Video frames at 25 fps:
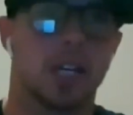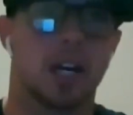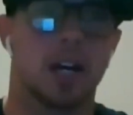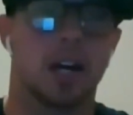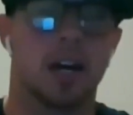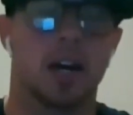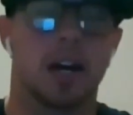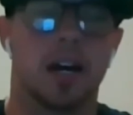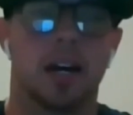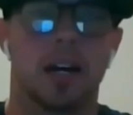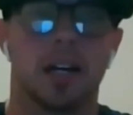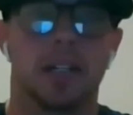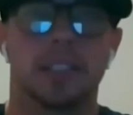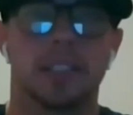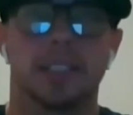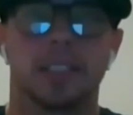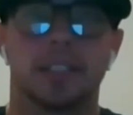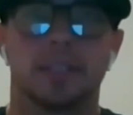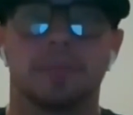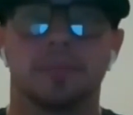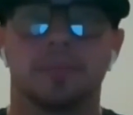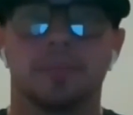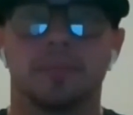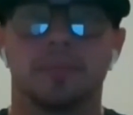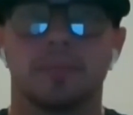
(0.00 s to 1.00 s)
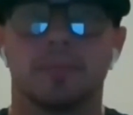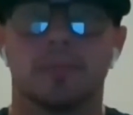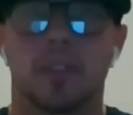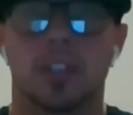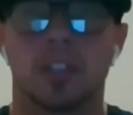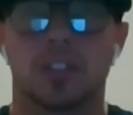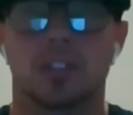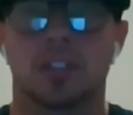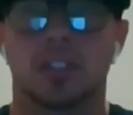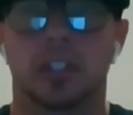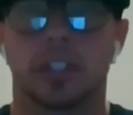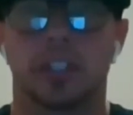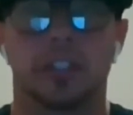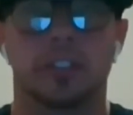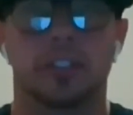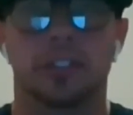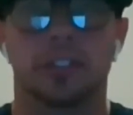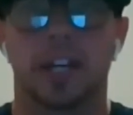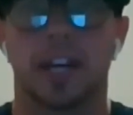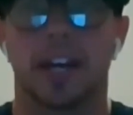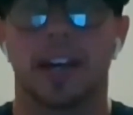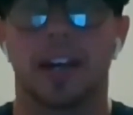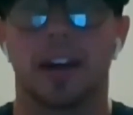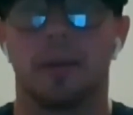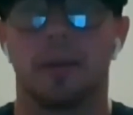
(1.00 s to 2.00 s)
the surgery,
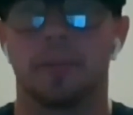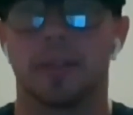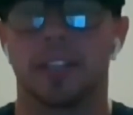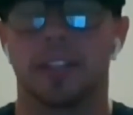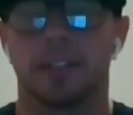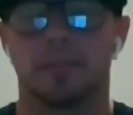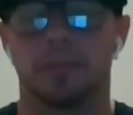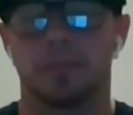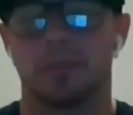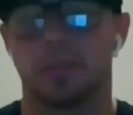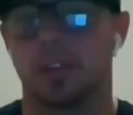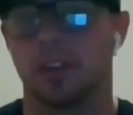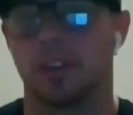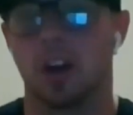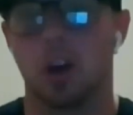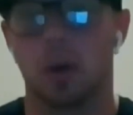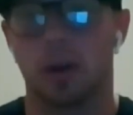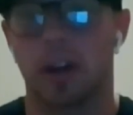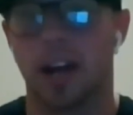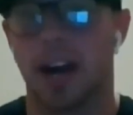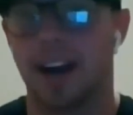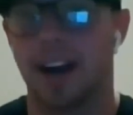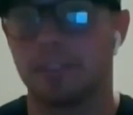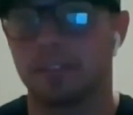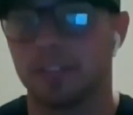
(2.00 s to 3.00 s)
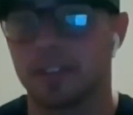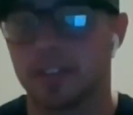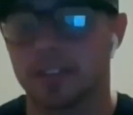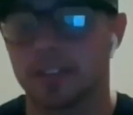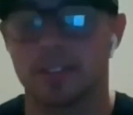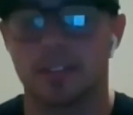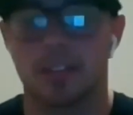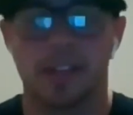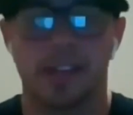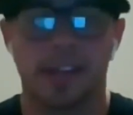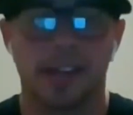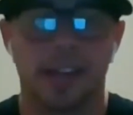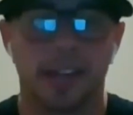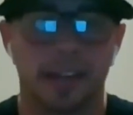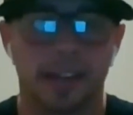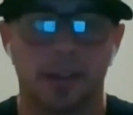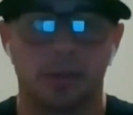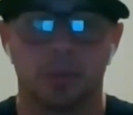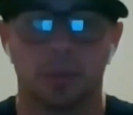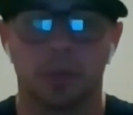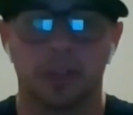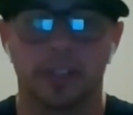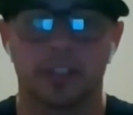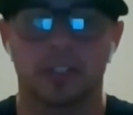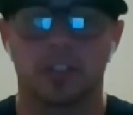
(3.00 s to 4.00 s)
I mean, the no confidence thing, it
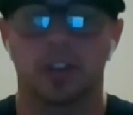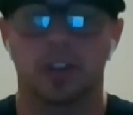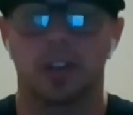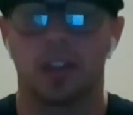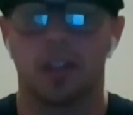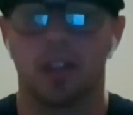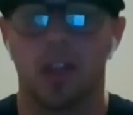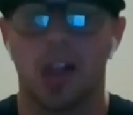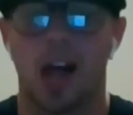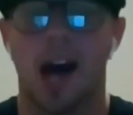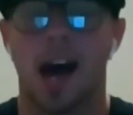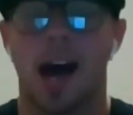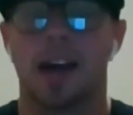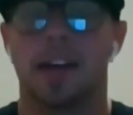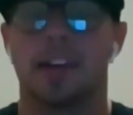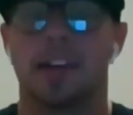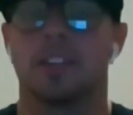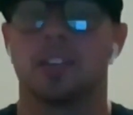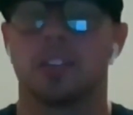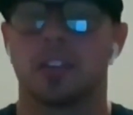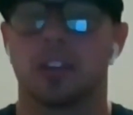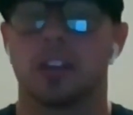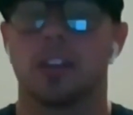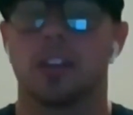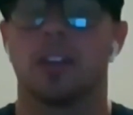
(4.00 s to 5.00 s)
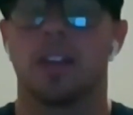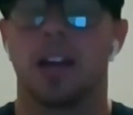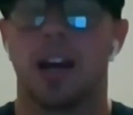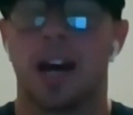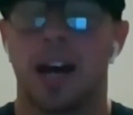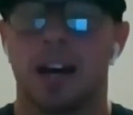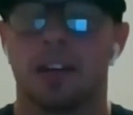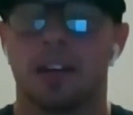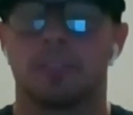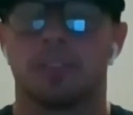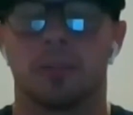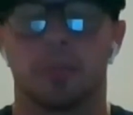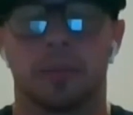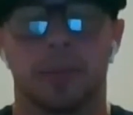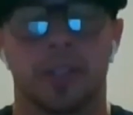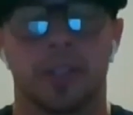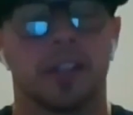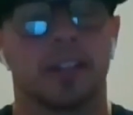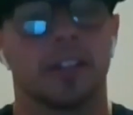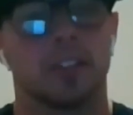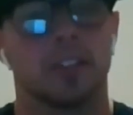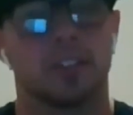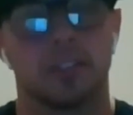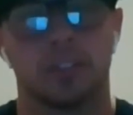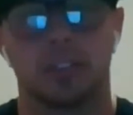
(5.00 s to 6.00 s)
really took a lot. It took a lot for me
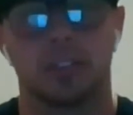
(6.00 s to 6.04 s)
to